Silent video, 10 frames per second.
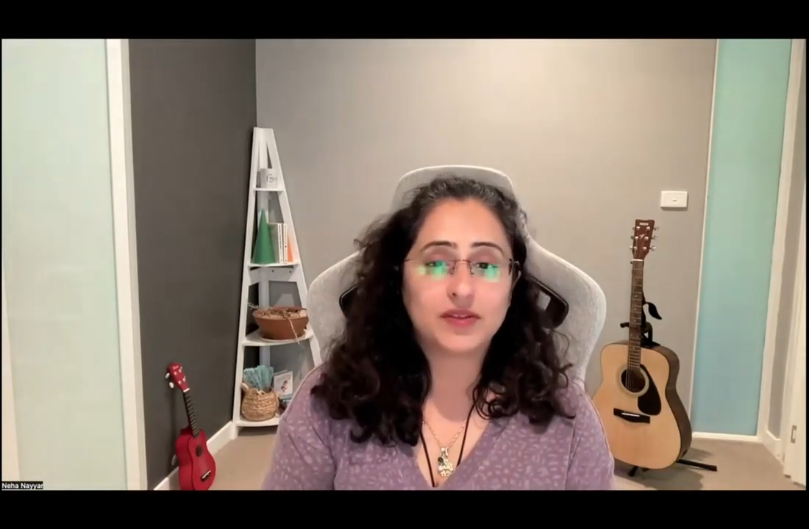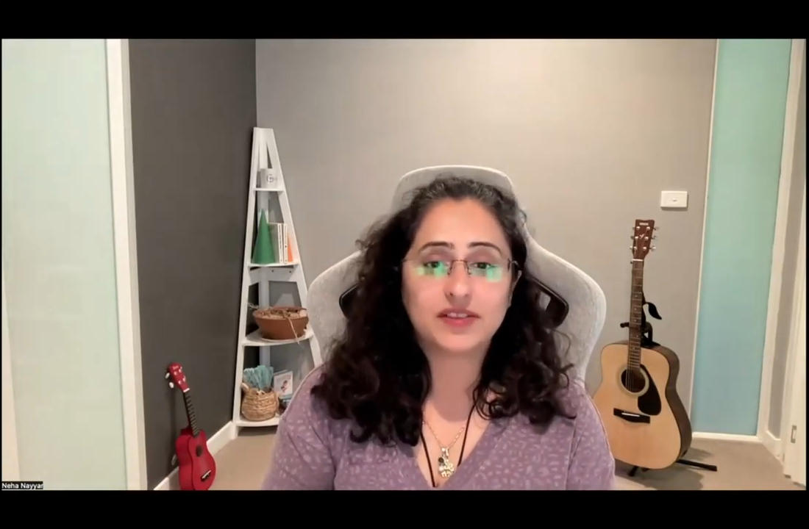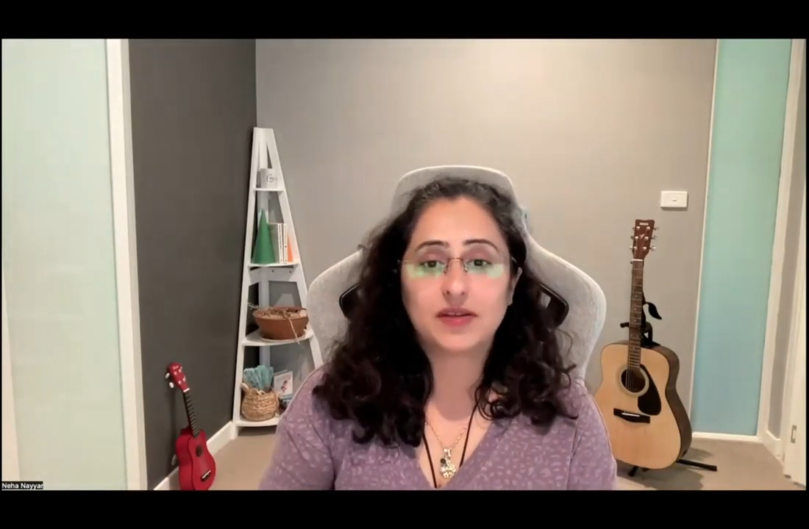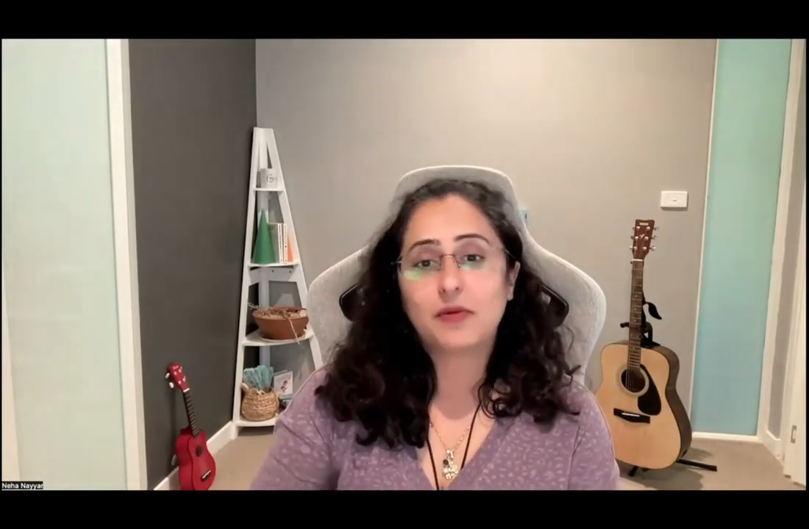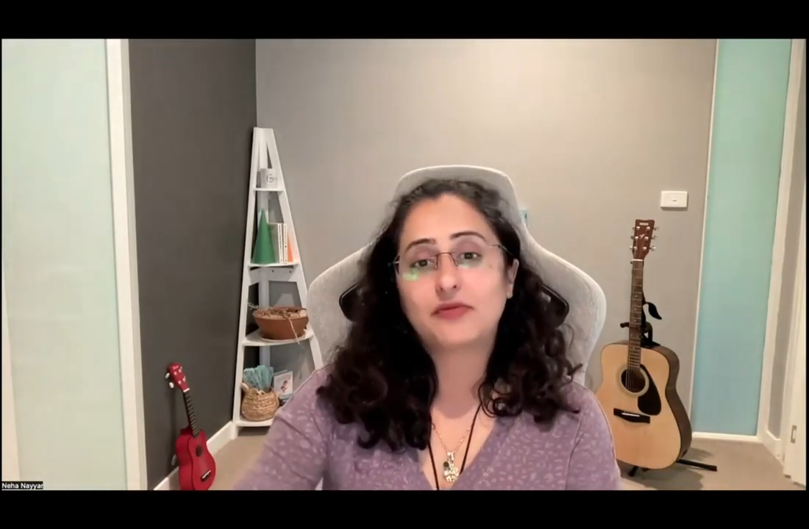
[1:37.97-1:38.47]

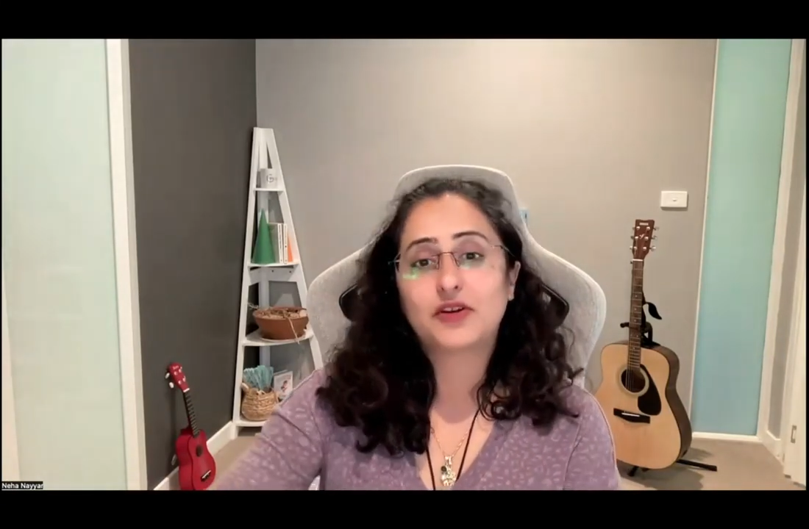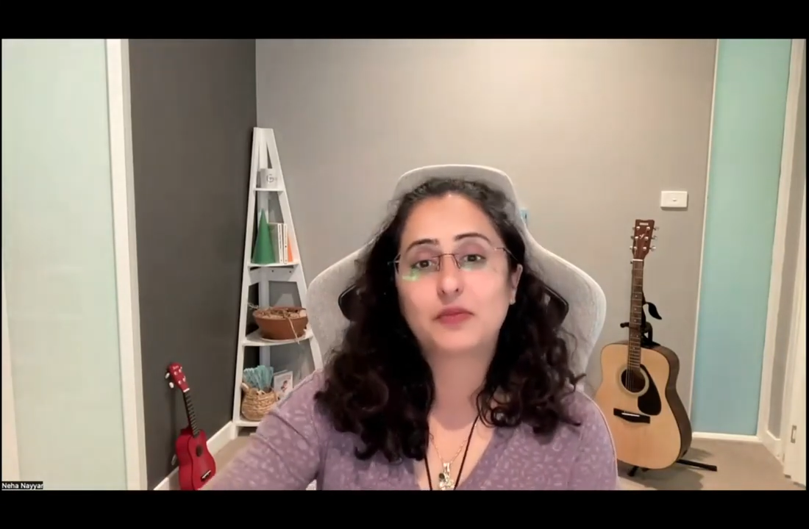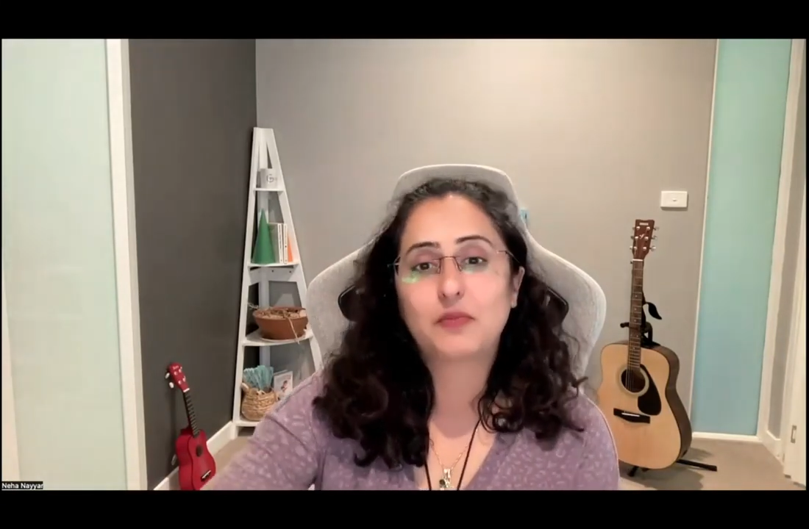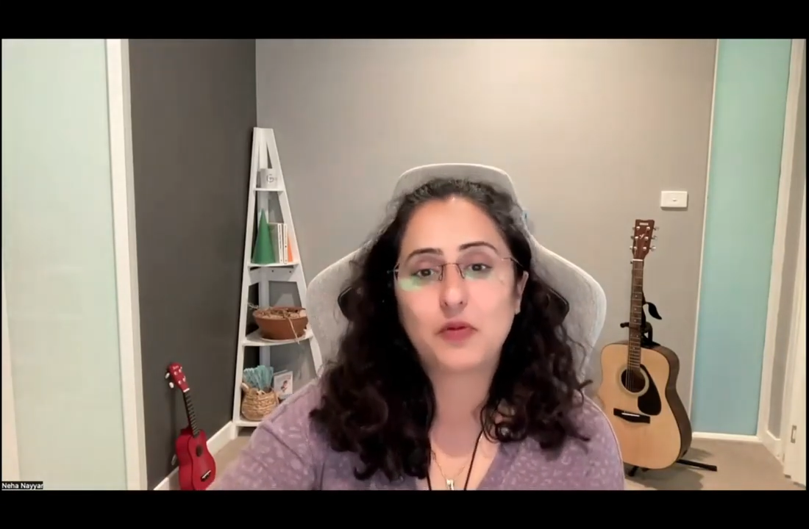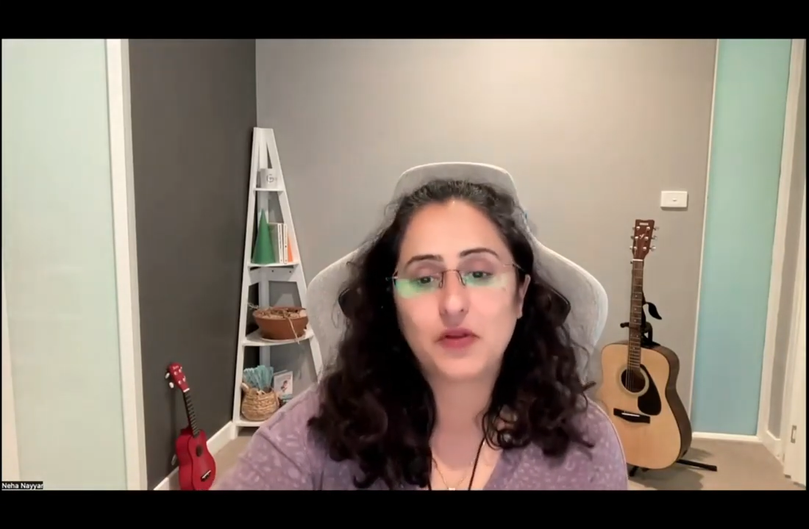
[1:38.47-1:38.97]
with some of the
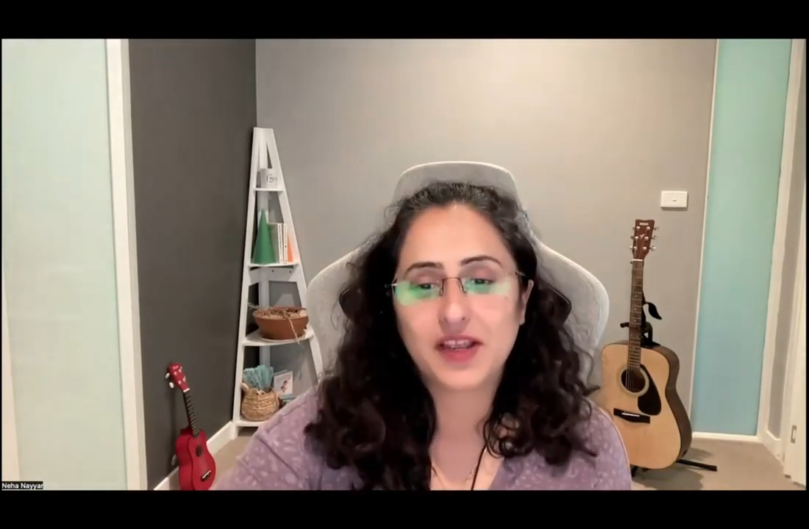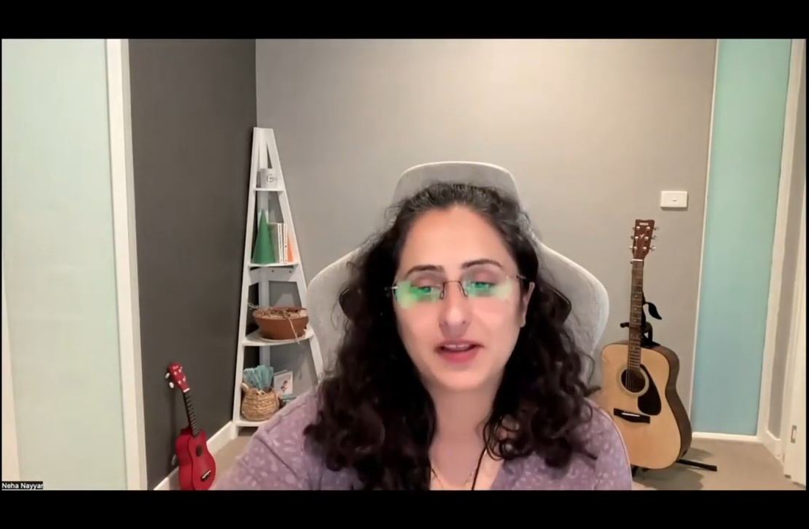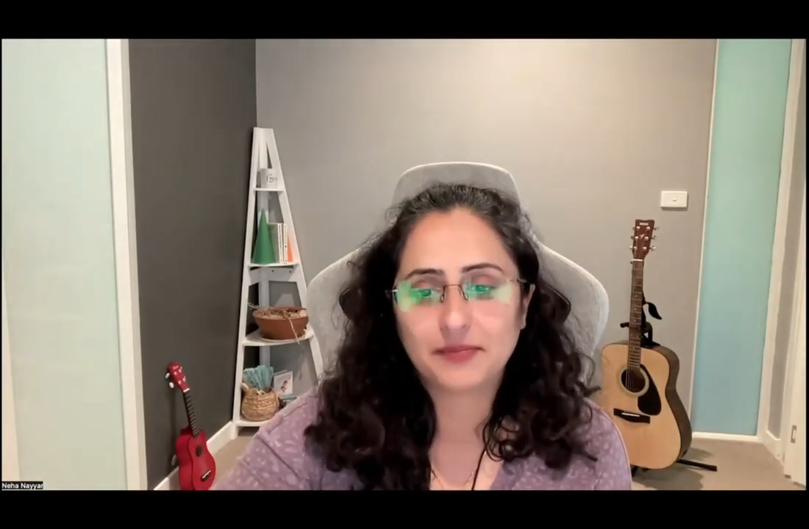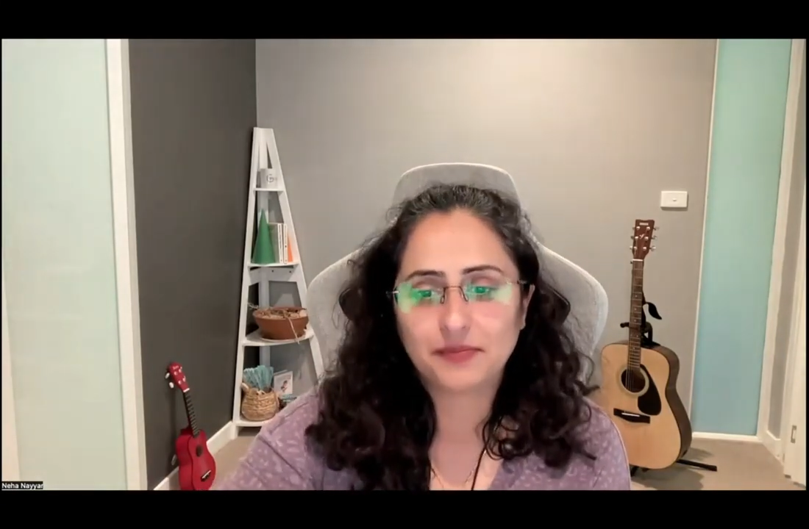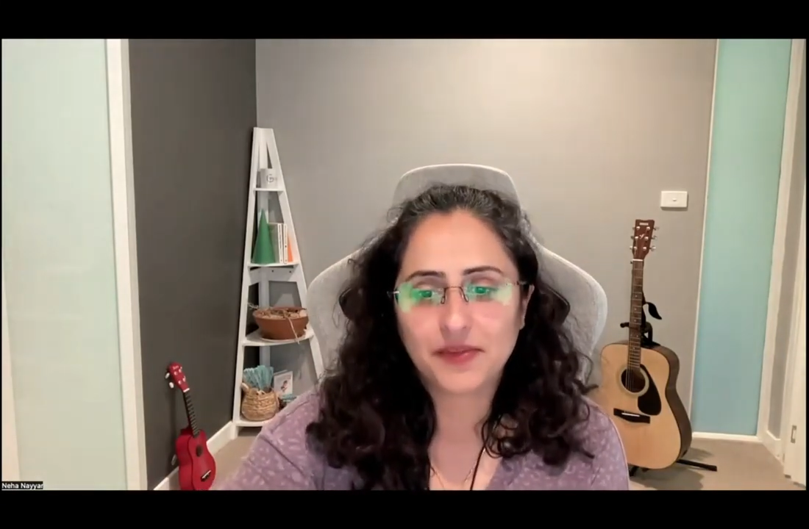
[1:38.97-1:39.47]

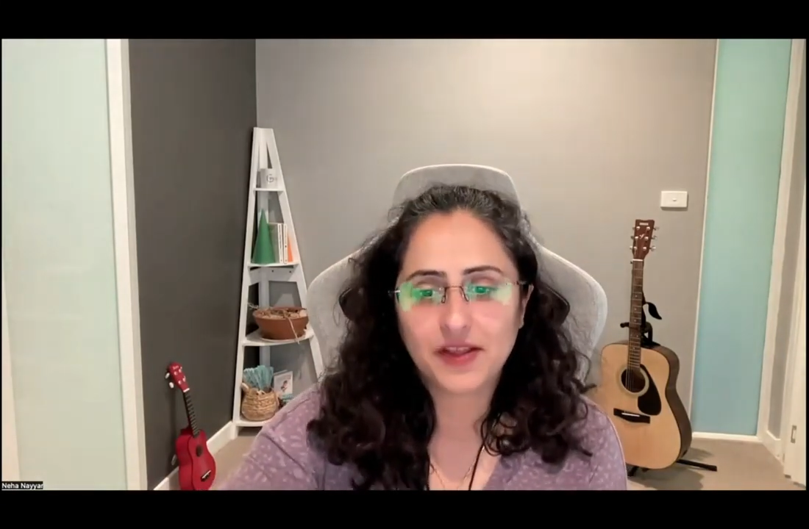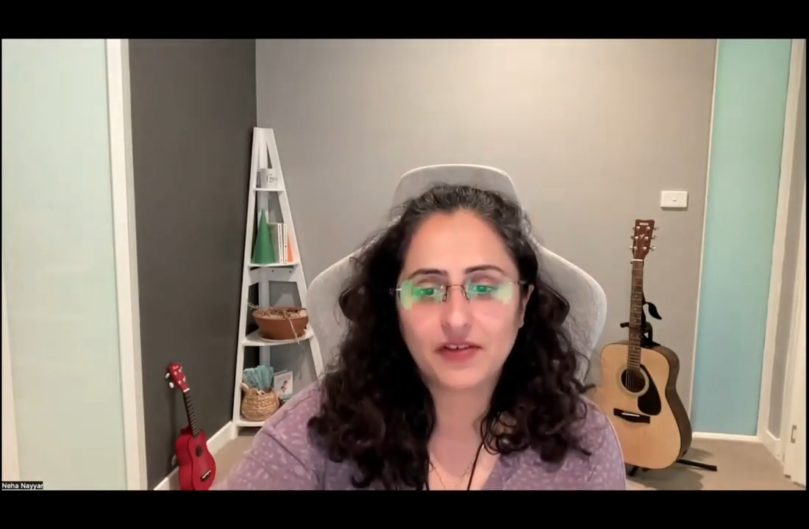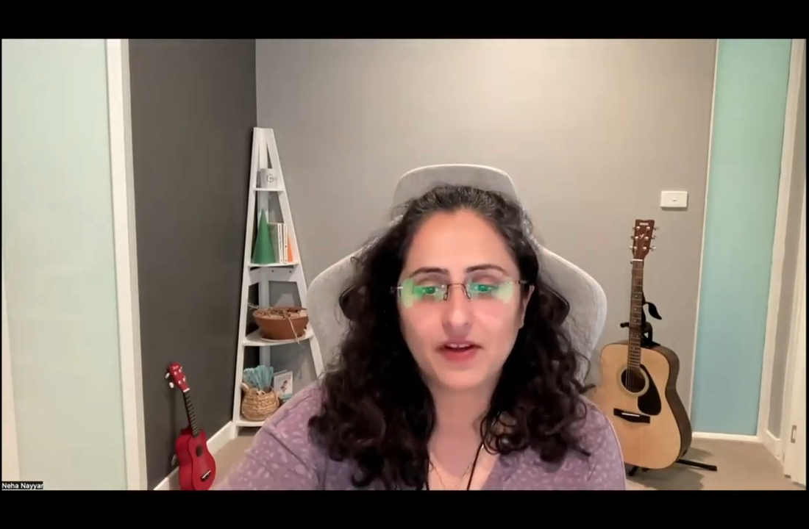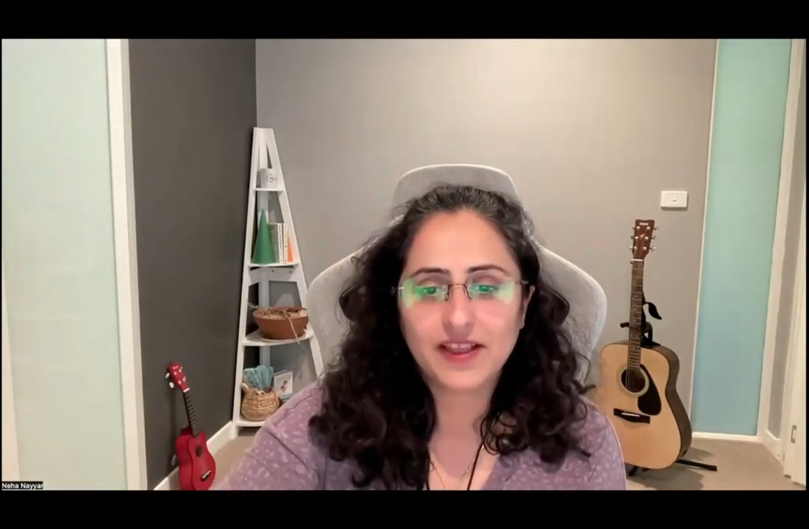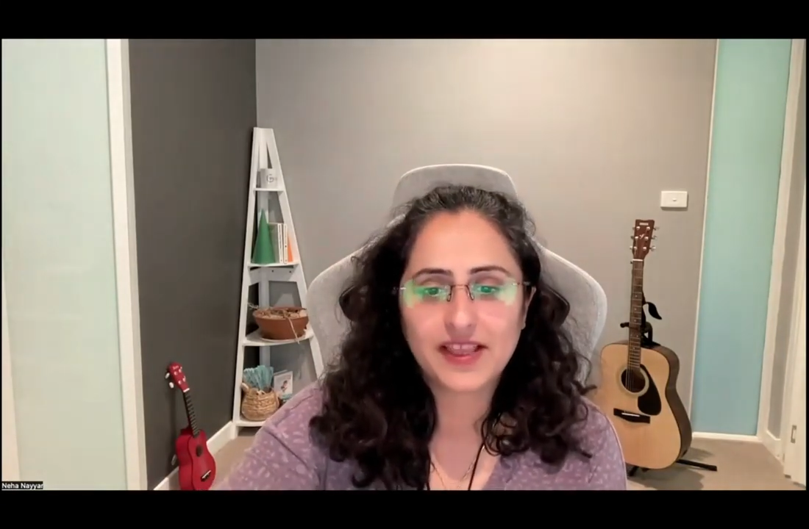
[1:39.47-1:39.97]
reporting
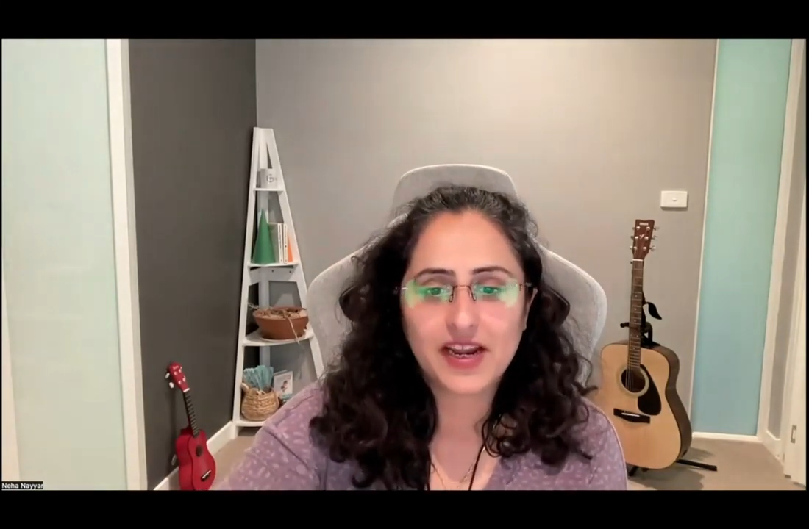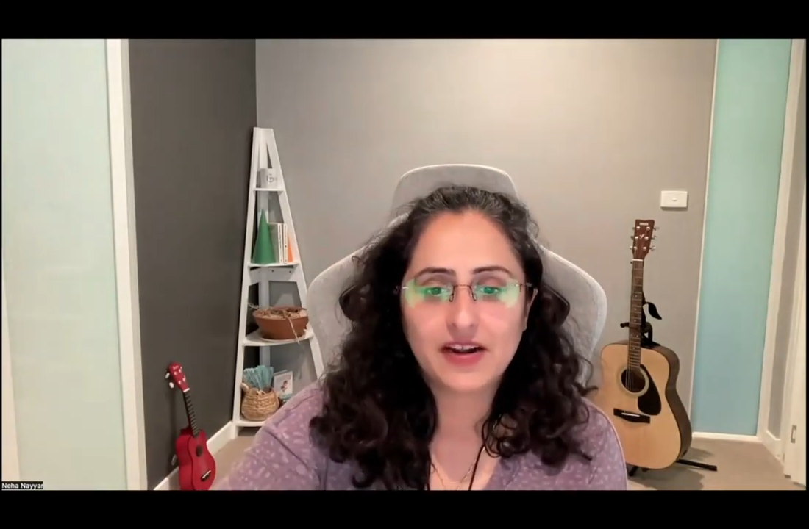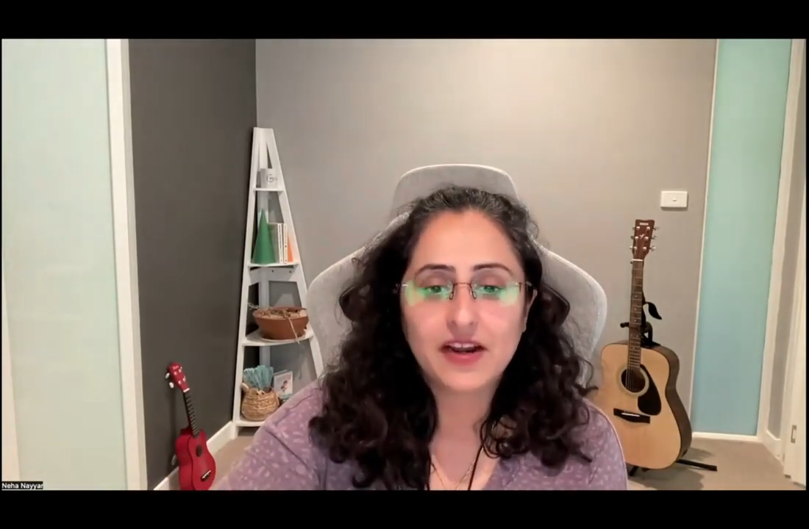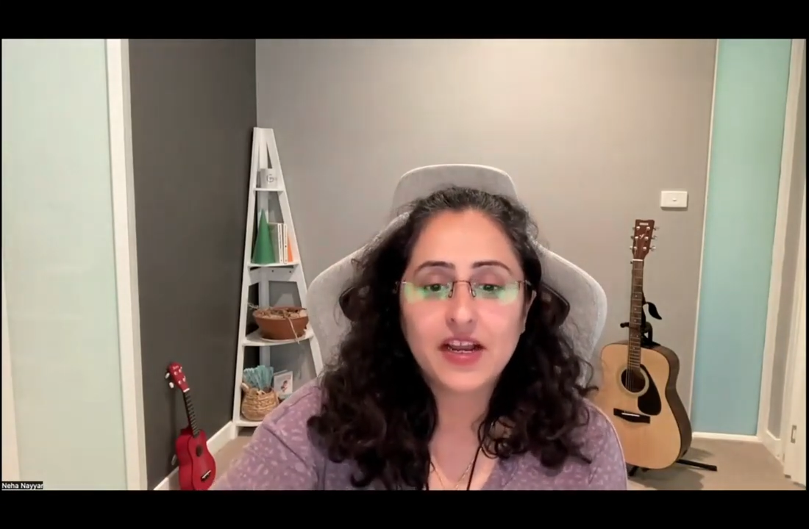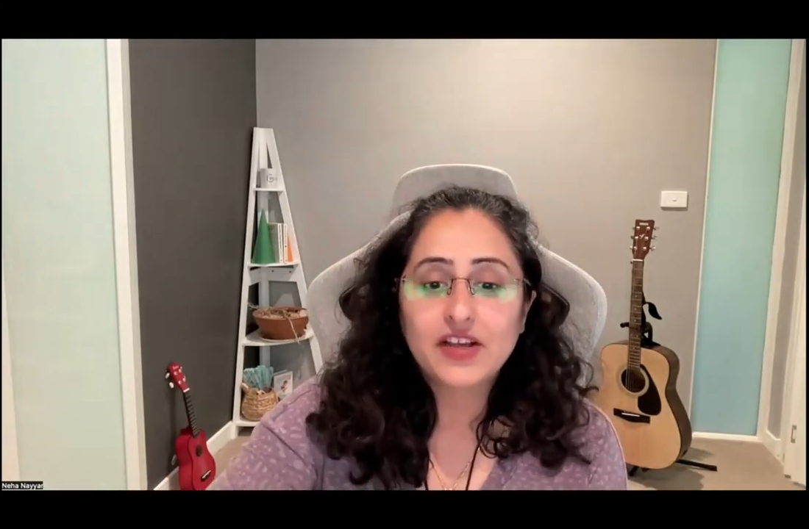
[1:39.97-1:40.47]
right there.